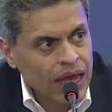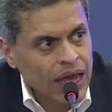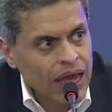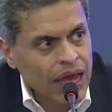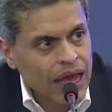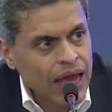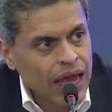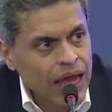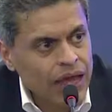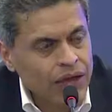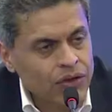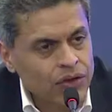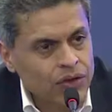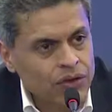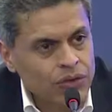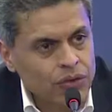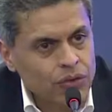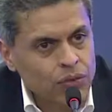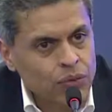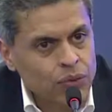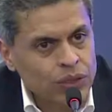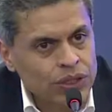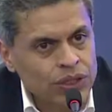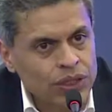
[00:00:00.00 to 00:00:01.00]
And
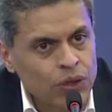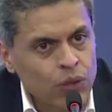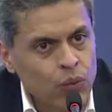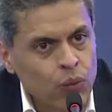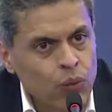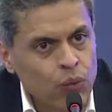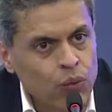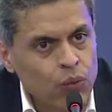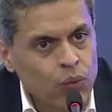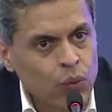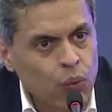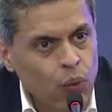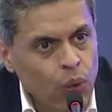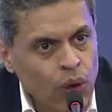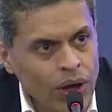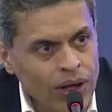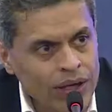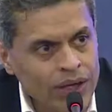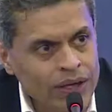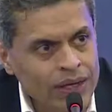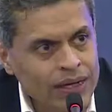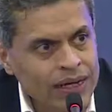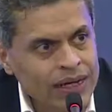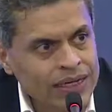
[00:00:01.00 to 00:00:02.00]
with the
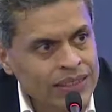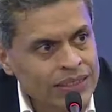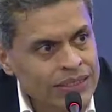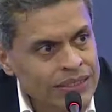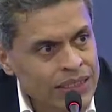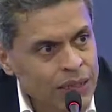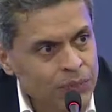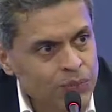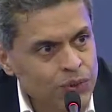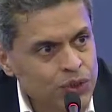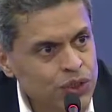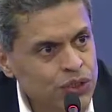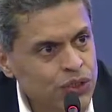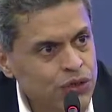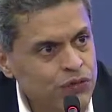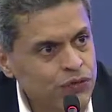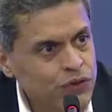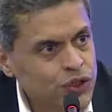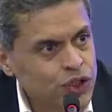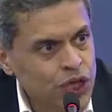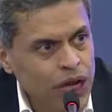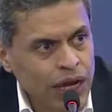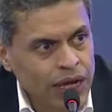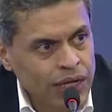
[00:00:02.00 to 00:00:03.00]
one exception of
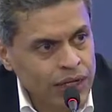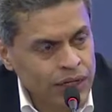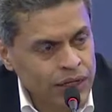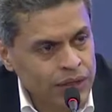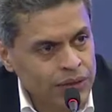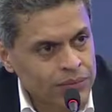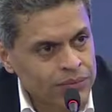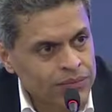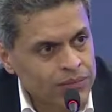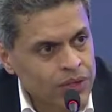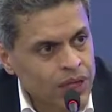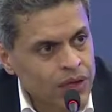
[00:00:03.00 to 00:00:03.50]
China,